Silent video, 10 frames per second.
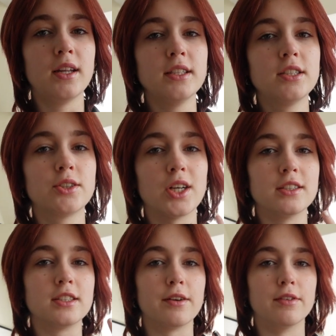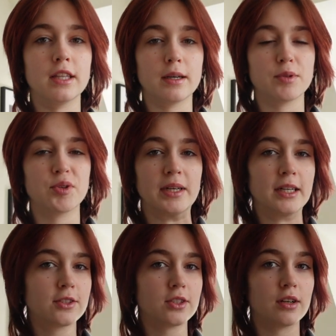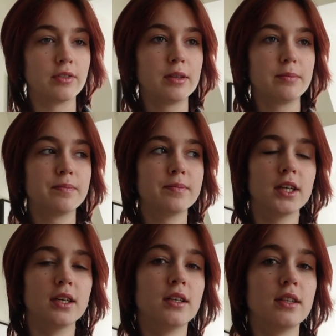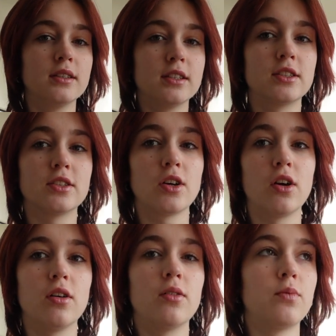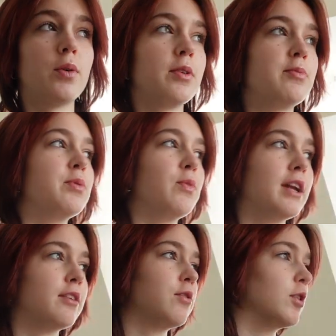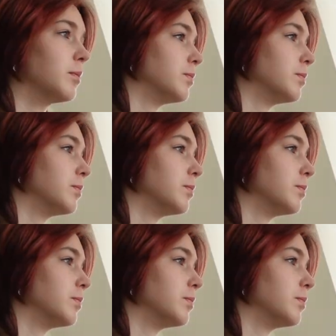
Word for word: Ladies and gents and everything in between and outside of it, this is what we've been waiting for